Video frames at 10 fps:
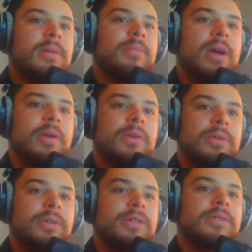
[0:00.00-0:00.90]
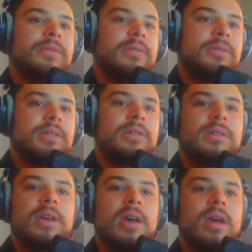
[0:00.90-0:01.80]
Probably won't because of...
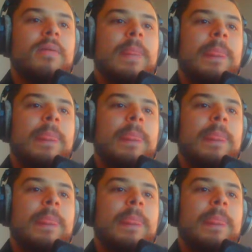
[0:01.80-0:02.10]
Yeah.